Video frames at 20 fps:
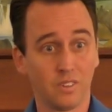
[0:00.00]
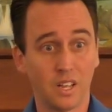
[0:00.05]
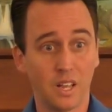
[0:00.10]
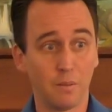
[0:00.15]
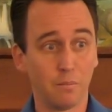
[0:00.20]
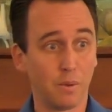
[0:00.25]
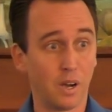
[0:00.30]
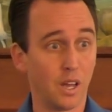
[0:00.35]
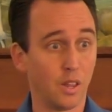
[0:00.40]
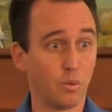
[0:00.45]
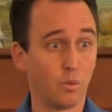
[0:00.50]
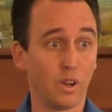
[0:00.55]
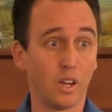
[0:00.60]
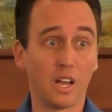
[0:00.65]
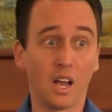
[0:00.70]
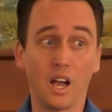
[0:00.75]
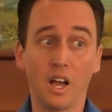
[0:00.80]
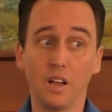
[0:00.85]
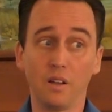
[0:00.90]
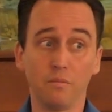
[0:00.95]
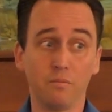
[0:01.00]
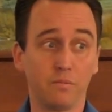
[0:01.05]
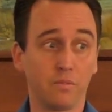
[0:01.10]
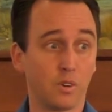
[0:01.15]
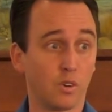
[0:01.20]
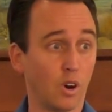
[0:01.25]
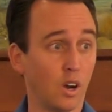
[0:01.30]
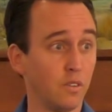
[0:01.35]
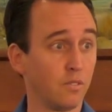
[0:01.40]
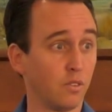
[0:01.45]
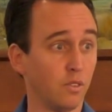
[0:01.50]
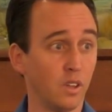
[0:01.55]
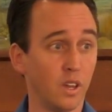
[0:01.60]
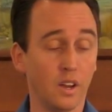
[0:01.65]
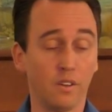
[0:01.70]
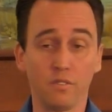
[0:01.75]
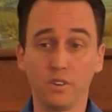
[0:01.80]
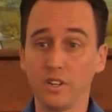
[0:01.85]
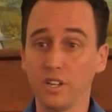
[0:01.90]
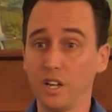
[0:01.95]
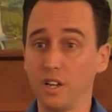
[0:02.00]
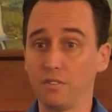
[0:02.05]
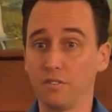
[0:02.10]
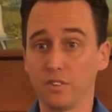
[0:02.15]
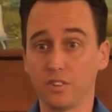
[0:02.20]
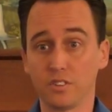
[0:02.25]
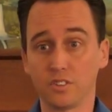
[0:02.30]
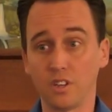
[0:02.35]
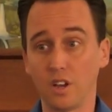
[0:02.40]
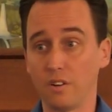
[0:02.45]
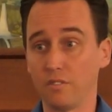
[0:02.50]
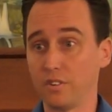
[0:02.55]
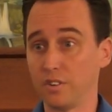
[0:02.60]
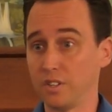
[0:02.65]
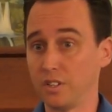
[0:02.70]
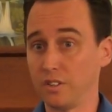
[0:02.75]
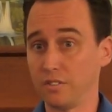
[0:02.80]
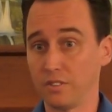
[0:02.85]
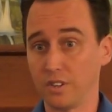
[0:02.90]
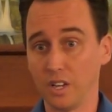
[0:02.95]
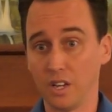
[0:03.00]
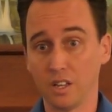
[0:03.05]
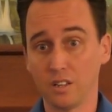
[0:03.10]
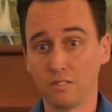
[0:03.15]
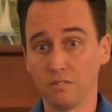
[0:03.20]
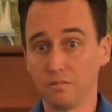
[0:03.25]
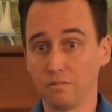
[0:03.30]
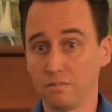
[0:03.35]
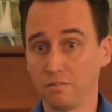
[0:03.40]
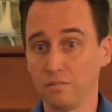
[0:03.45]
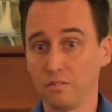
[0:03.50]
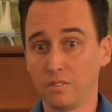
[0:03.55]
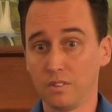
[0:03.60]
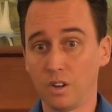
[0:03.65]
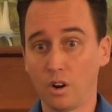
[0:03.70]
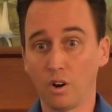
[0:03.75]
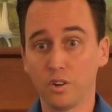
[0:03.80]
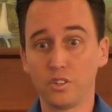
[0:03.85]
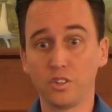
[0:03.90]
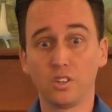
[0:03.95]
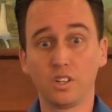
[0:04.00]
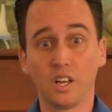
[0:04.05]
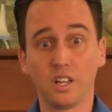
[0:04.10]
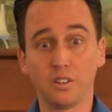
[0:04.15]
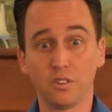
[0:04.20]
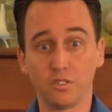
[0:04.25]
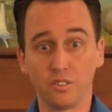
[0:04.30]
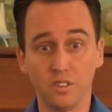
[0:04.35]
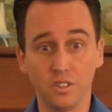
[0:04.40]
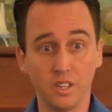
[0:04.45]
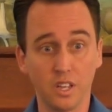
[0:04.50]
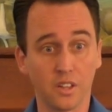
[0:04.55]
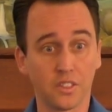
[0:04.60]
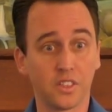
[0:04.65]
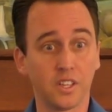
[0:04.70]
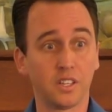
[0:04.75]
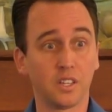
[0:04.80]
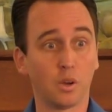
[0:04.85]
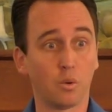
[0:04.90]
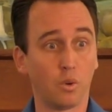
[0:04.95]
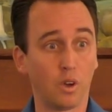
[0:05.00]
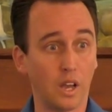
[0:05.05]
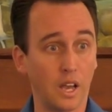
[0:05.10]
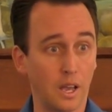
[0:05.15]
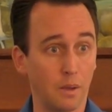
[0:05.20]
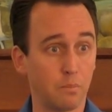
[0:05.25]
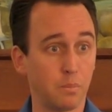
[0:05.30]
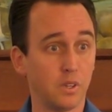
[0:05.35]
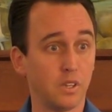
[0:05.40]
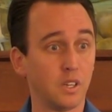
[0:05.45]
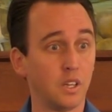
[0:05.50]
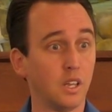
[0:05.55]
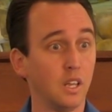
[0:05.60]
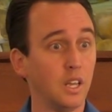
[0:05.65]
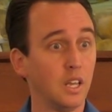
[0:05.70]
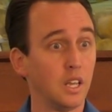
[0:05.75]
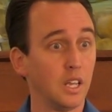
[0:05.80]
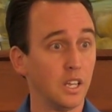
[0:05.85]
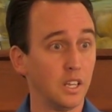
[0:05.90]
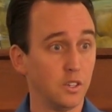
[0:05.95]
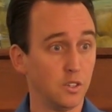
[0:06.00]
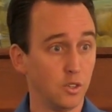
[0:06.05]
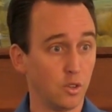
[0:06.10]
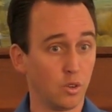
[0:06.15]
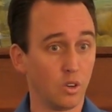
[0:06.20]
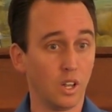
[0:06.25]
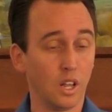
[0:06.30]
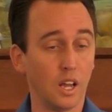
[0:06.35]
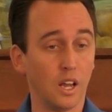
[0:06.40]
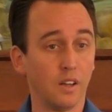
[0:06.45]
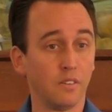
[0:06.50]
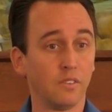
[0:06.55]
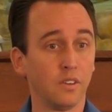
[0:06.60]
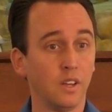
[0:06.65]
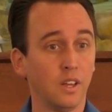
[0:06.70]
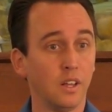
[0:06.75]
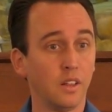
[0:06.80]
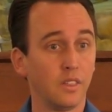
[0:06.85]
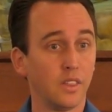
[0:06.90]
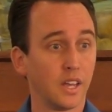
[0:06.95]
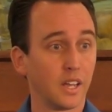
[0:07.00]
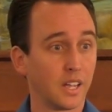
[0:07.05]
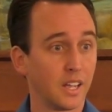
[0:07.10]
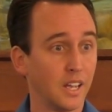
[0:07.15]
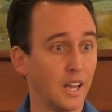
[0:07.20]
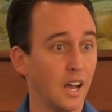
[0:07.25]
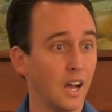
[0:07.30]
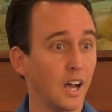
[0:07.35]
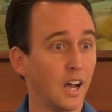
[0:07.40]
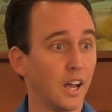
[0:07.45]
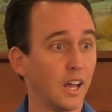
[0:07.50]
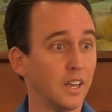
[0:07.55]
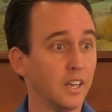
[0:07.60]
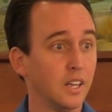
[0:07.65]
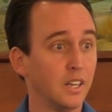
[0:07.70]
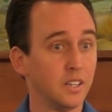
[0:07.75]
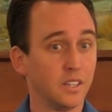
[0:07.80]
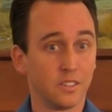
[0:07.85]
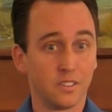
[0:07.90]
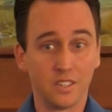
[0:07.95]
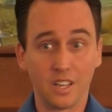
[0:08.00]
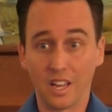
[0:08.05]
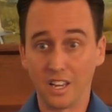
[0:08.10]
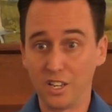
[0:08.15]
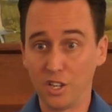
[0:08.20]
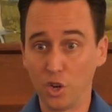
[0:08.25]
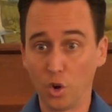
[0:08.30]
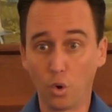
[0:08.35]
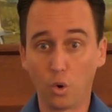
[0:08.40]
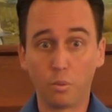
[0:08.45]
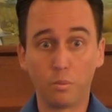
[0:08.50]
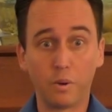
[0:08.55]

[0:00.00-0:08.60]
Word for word: And by the way, I am grateful every day for the sovereignty of God. Aren't you glad there's nothing that will happen in your life that God does not know